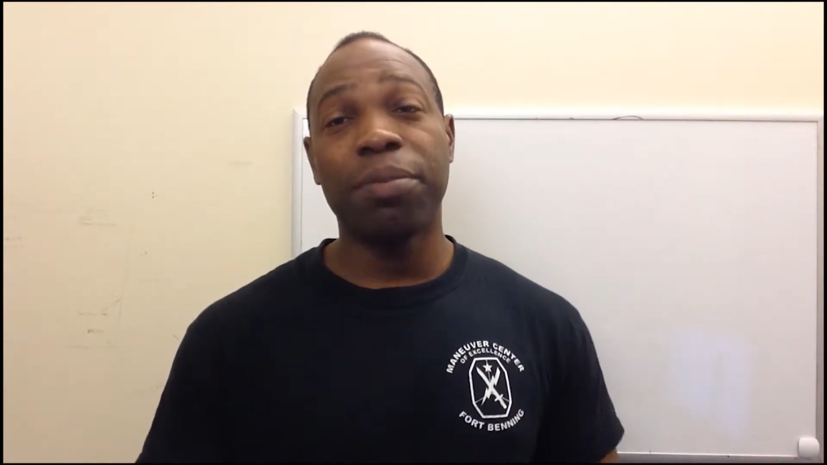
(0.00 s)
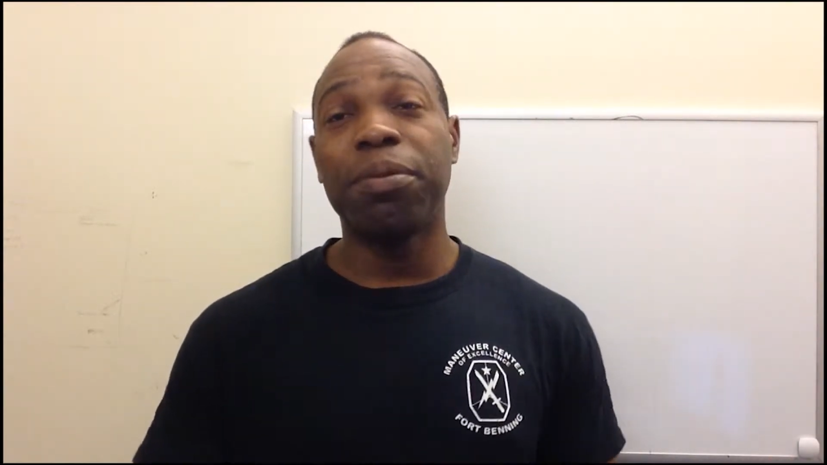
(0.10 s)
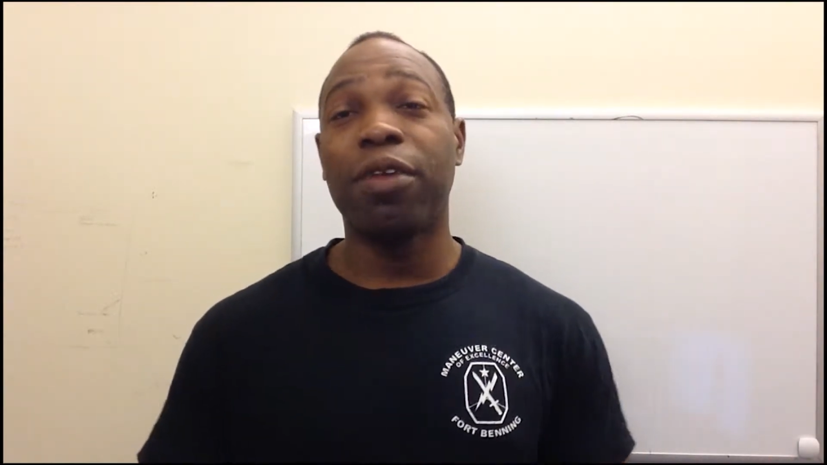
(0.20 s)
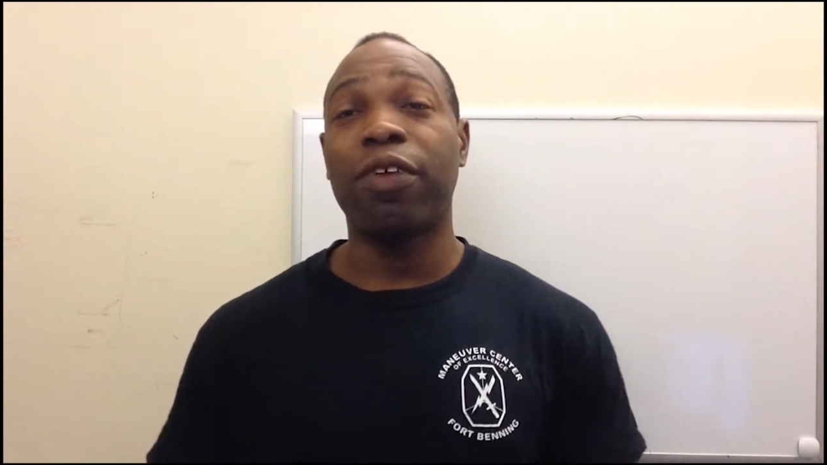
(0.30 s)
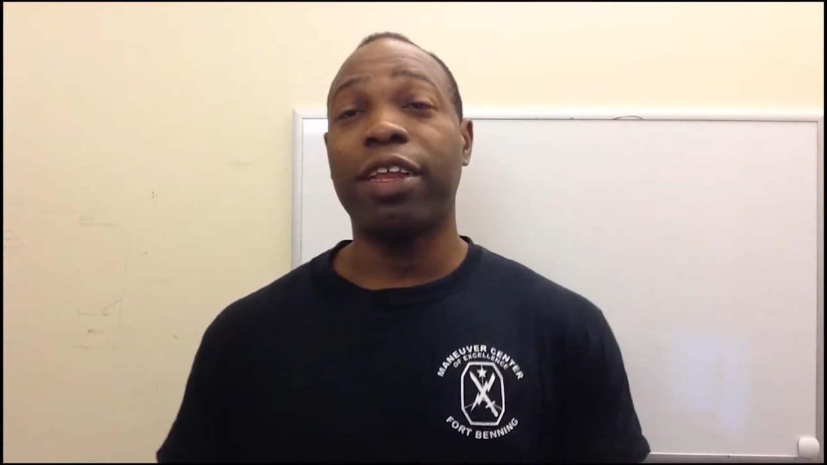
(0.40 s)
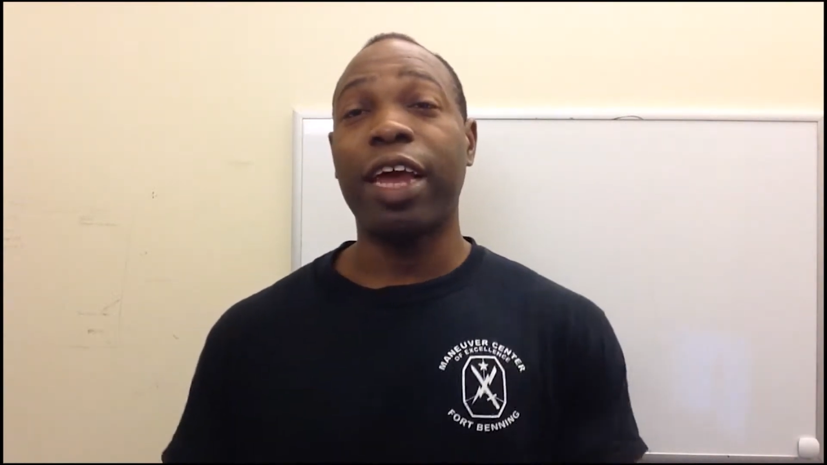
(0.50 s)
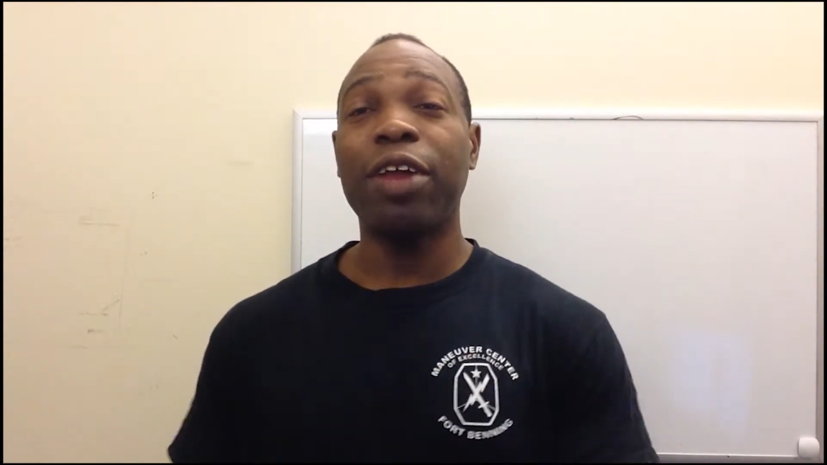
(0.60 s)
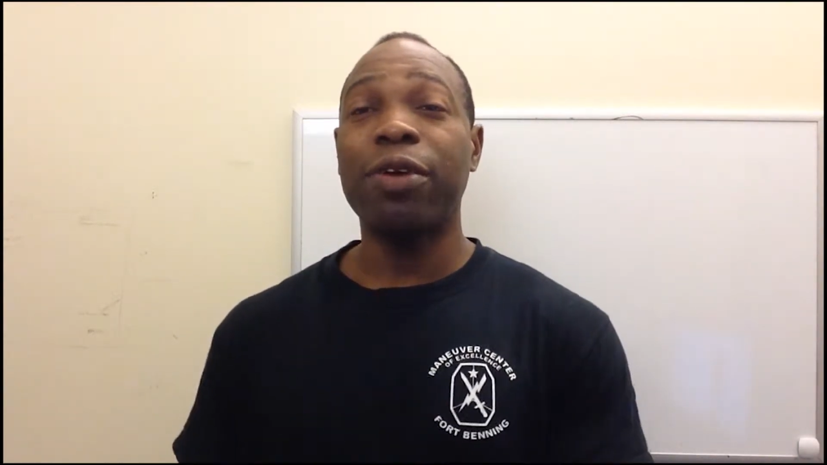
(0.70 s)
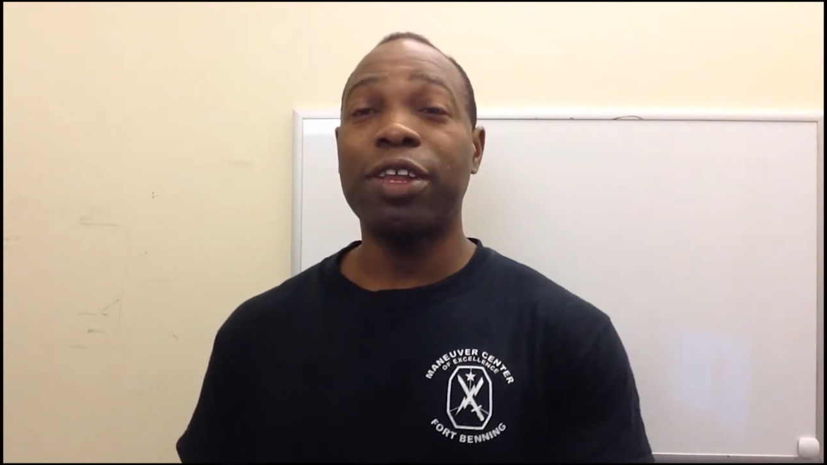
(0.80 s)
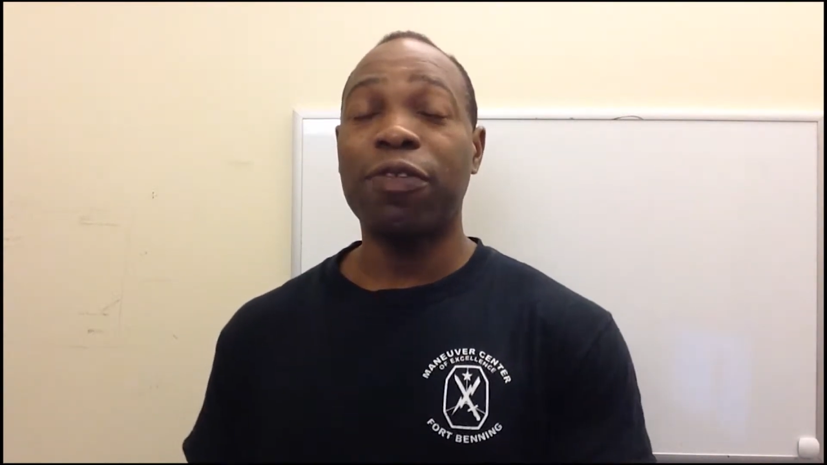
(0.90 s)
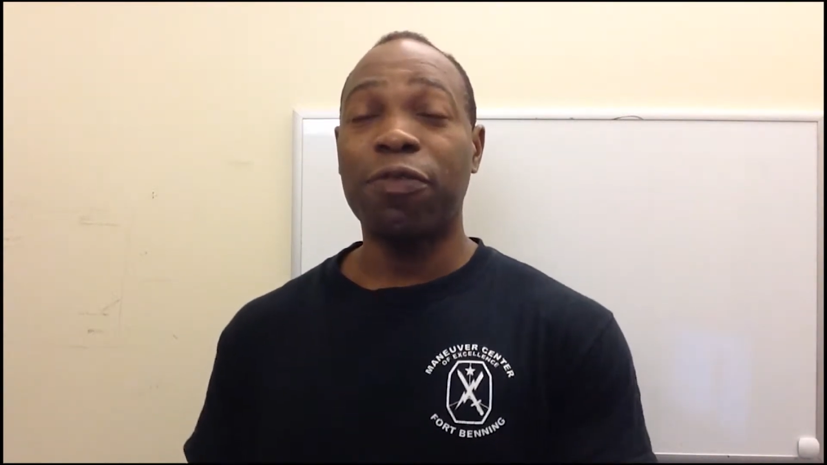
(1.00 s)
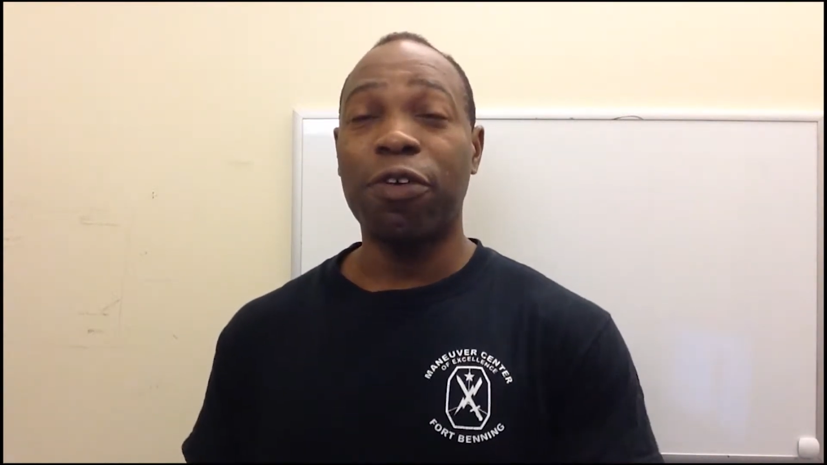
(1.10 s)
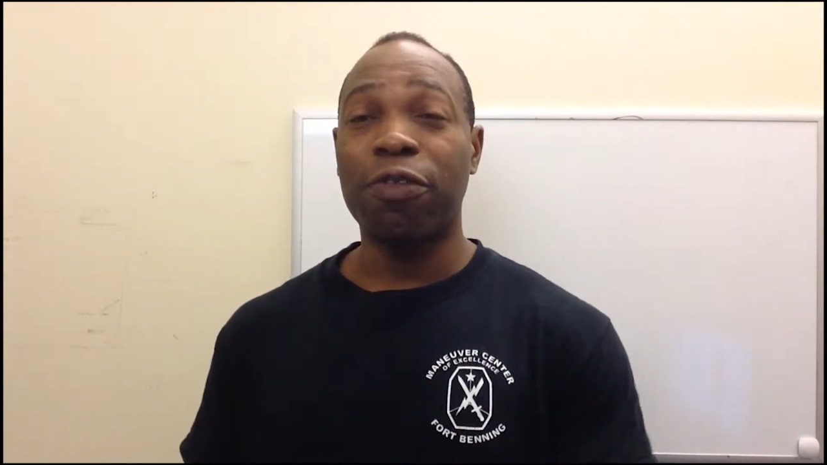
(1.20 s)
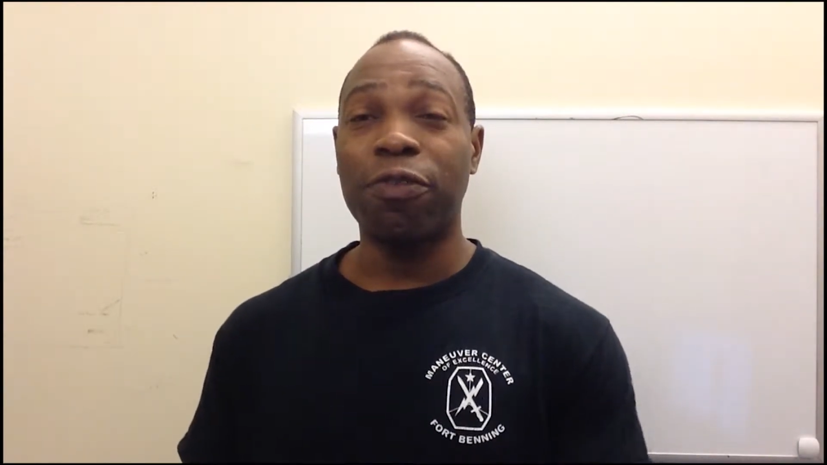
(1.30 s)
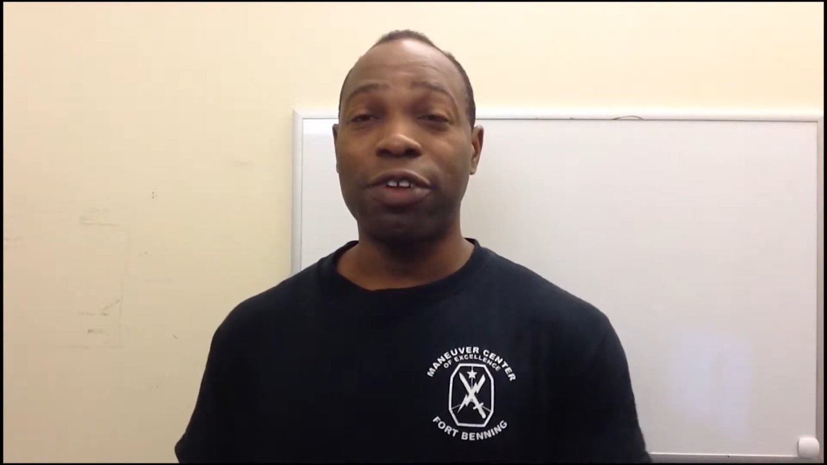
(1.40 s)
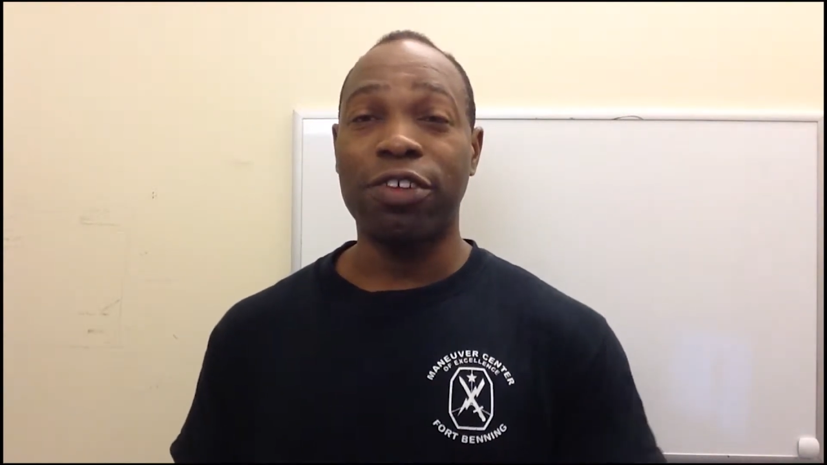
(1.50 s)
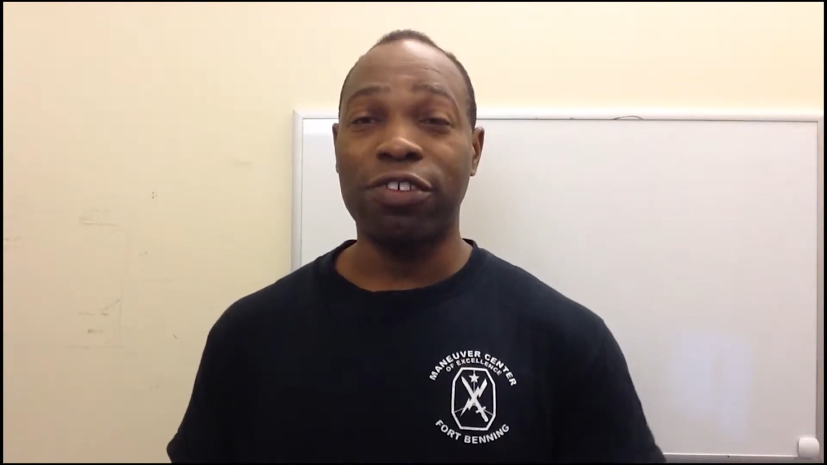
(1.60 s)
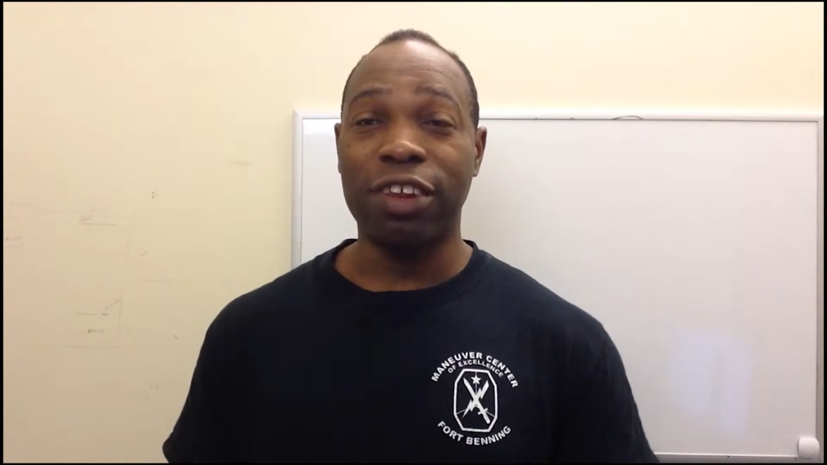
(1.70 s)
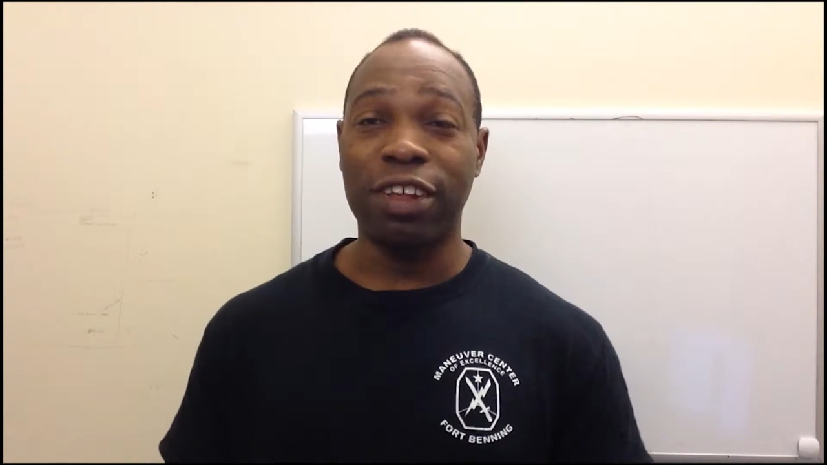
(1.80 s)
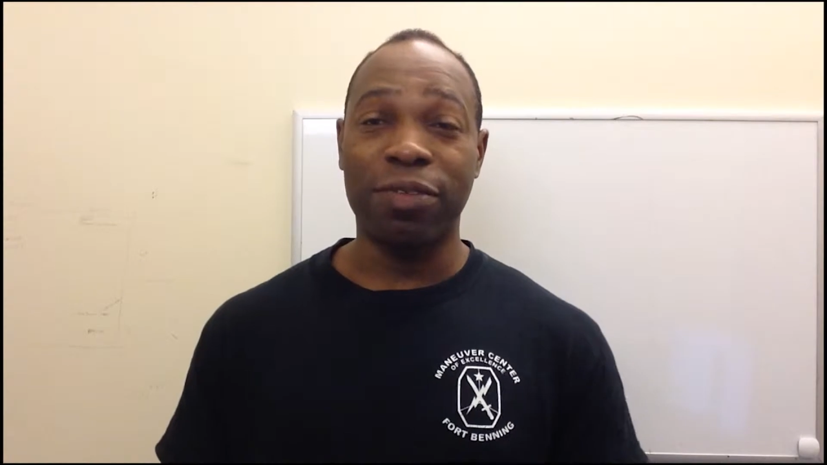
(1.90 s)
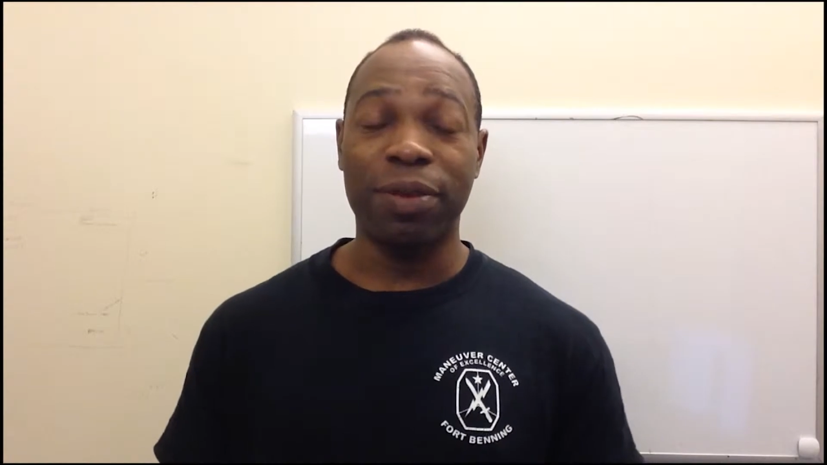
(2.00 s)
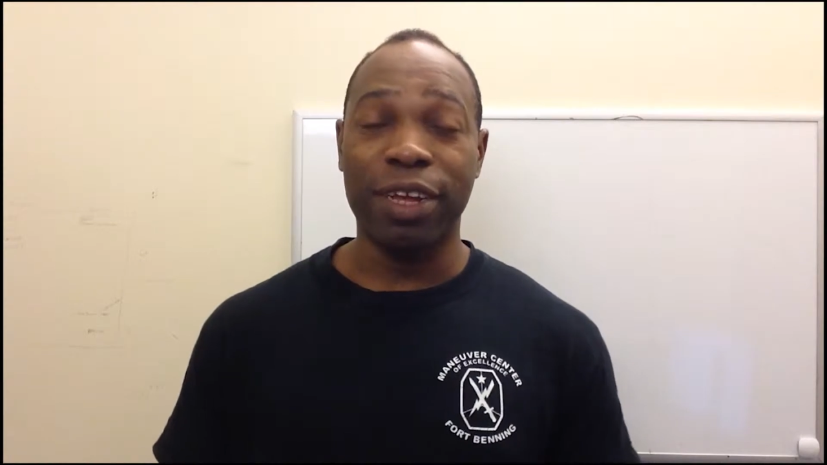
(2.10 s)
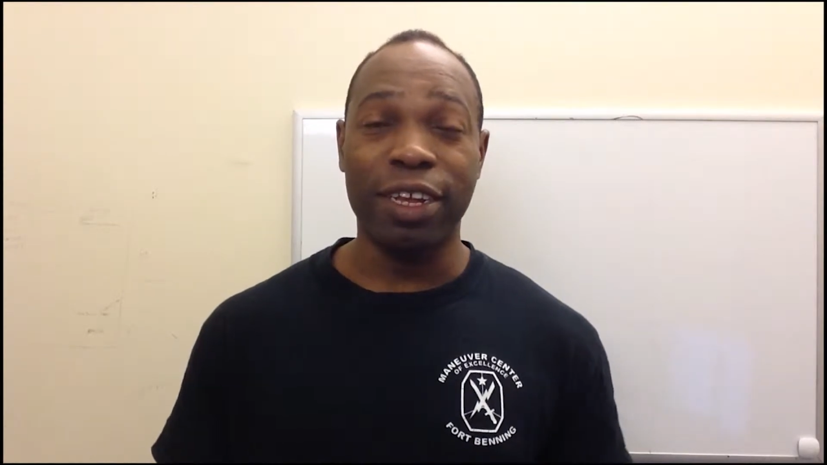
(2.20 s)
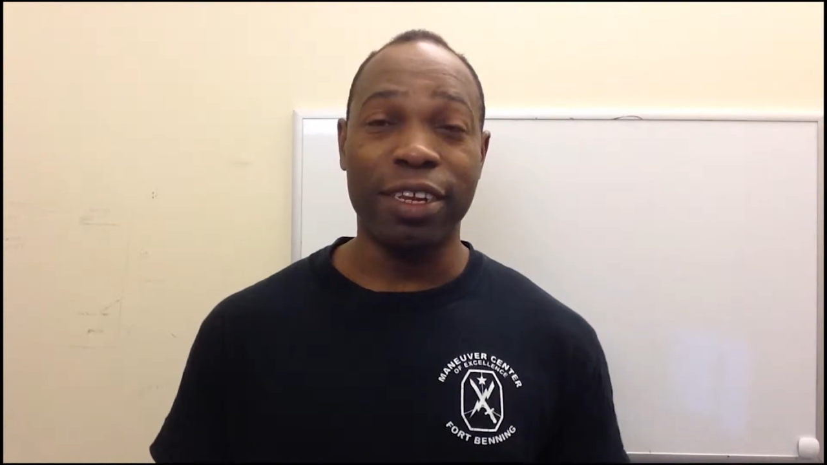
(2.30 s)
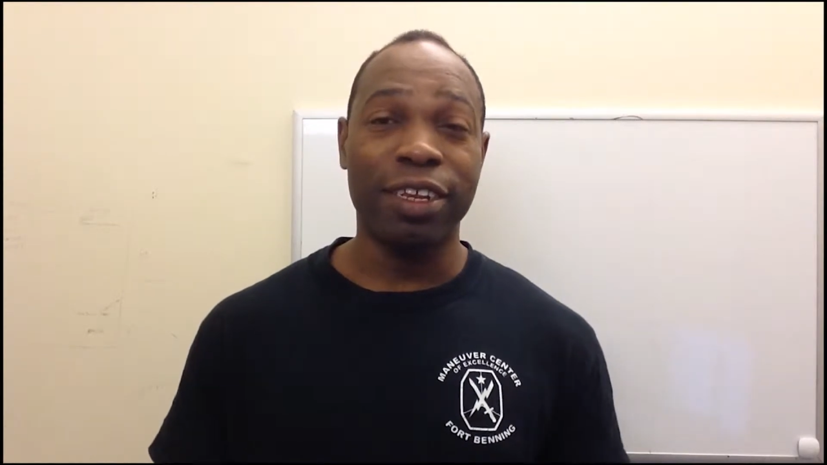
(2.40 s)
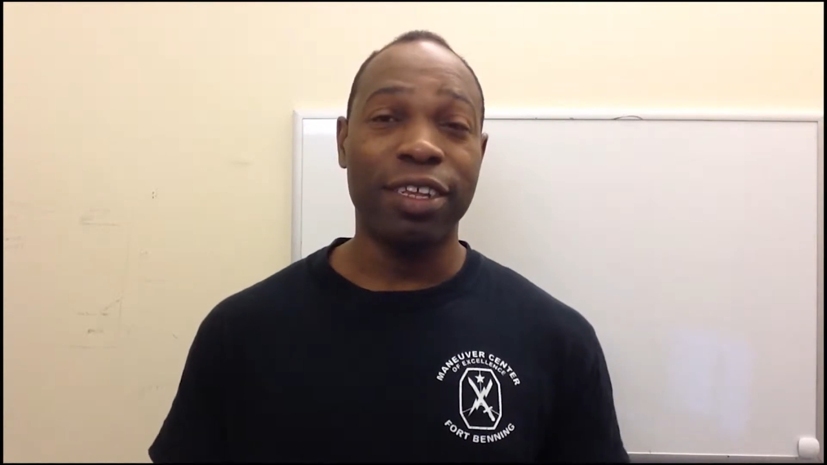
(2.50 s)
But if I title it The Fourth Retention Explained,